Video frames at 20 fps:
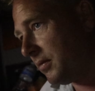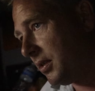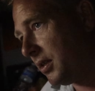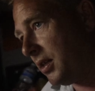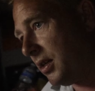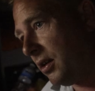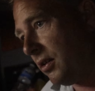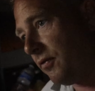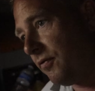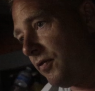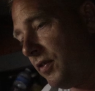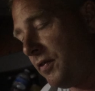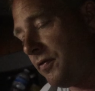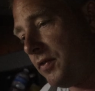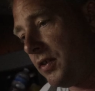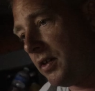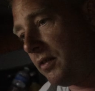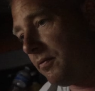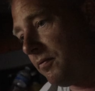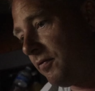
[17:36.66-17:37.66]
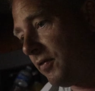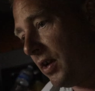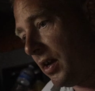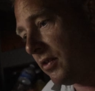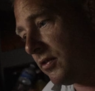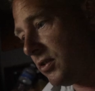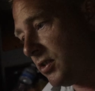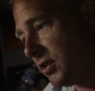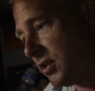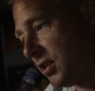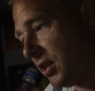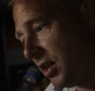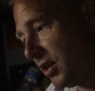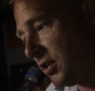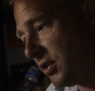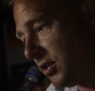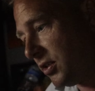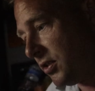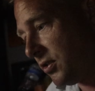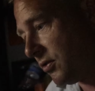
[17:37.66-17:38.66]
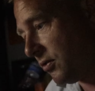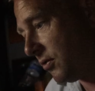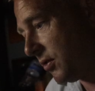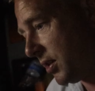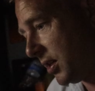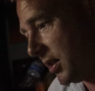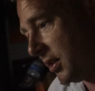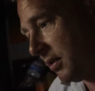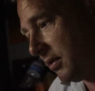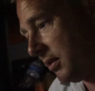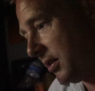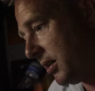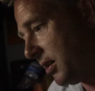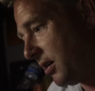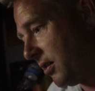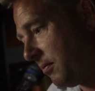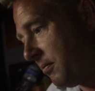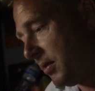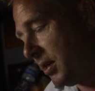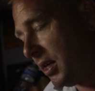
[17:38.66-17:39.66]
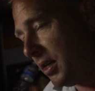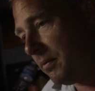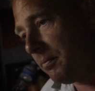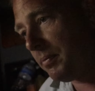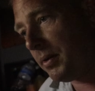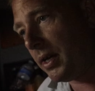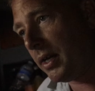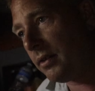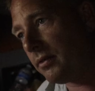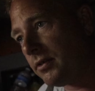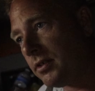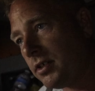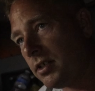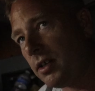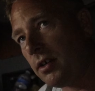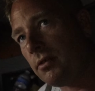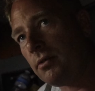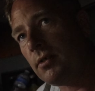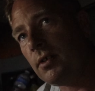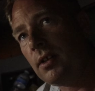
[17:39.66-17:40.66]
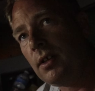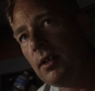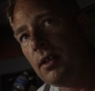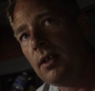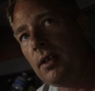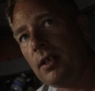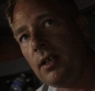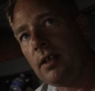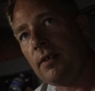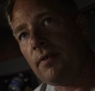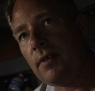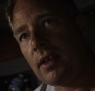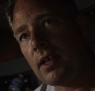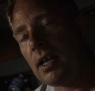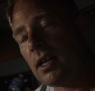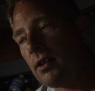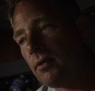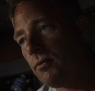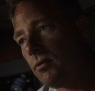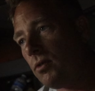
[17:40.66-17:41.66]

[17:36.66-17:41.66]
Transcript: you know, 15,000 tonnes, you're talking, you know, £1 million. So if they get it